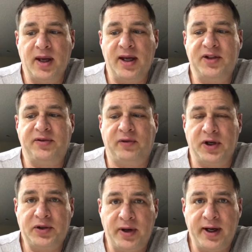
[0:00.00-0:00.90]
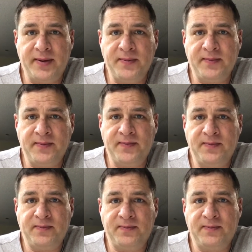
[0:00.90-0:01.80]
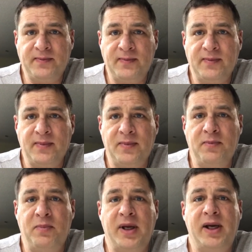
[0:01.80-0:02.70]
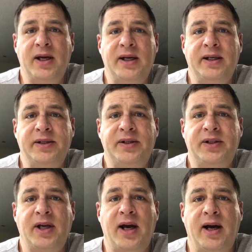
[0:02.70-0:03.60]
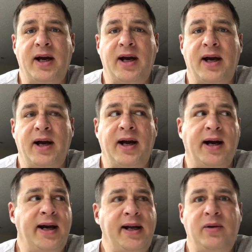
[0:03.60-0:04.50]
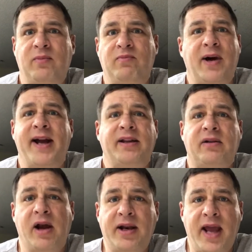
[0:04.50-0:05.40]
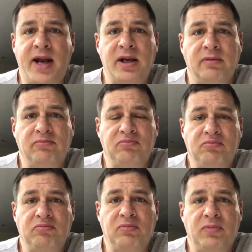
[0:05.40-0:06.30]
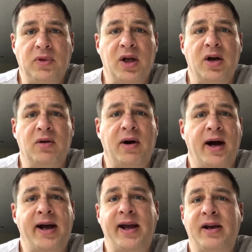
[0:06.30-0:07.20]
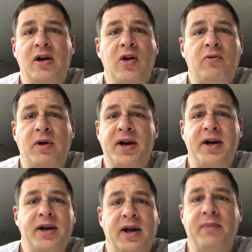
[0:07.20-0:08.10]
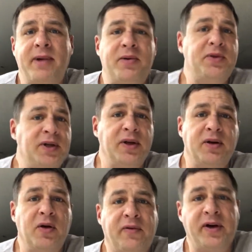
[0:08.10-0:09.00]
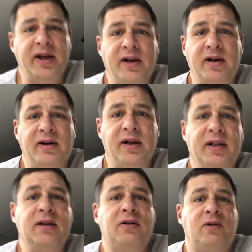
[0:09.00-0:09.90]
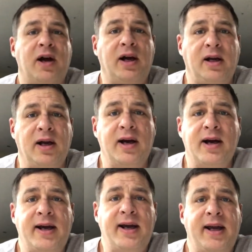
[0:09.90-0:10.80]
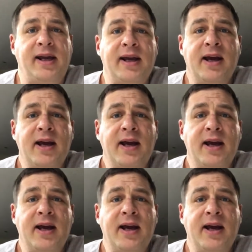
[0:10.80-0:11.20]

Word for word: is frustrating because I hike the Grand Canyon. You know, I go run a mountain over here in Little Rock. I